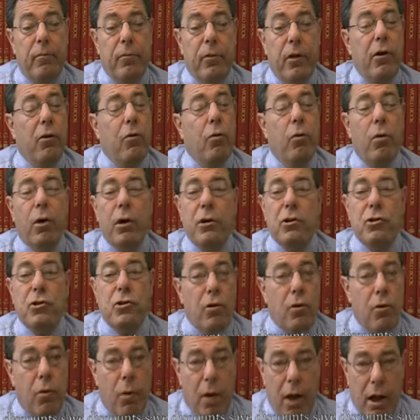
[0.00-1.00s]
Once you
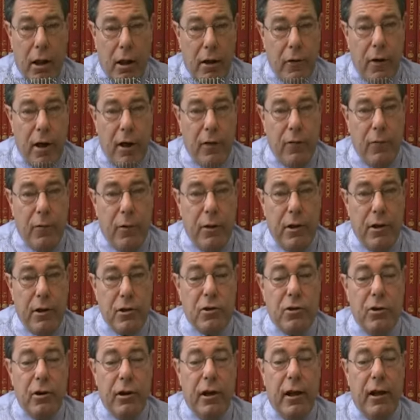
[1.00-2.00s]
qualify for this
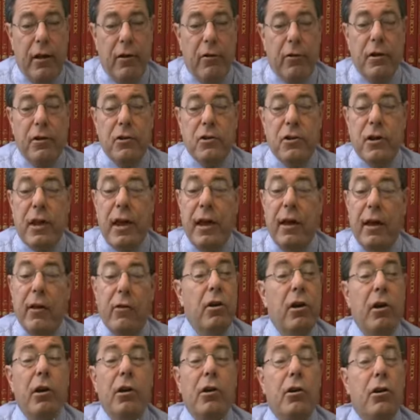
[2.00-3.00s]
good health discount,
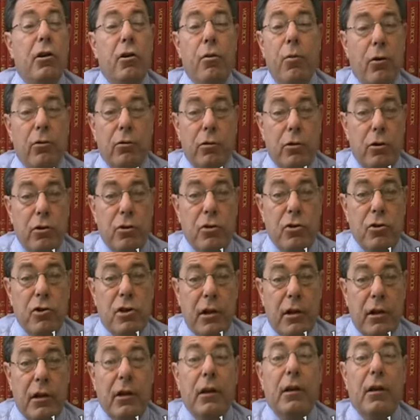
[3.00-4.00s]
you won't lose it,
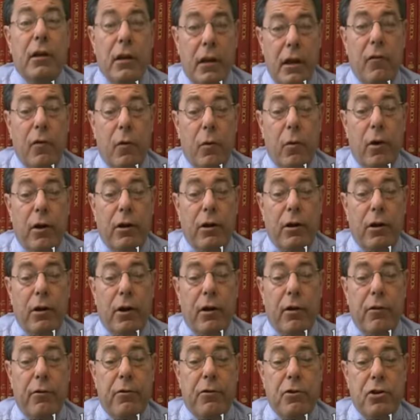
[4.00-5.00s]
even when your
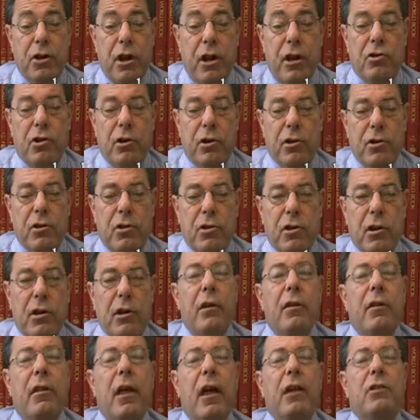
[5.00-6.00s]
health changes.
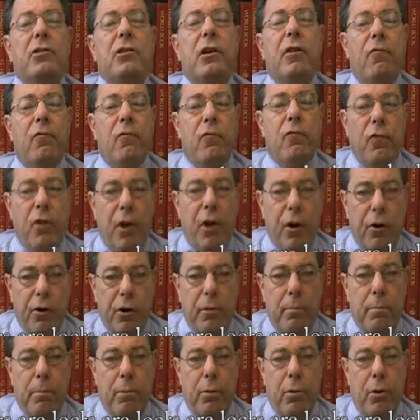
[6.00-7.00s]
That's a very
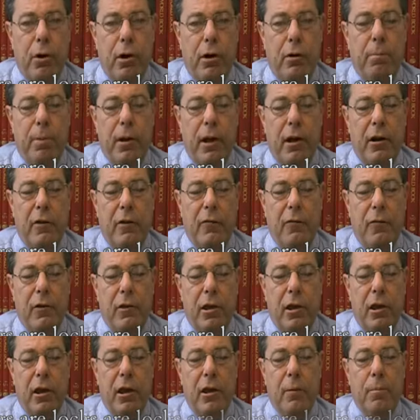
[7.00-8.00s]
important benefit to
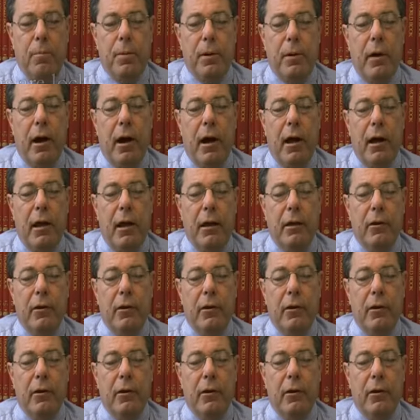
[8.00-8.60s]
keep in mind.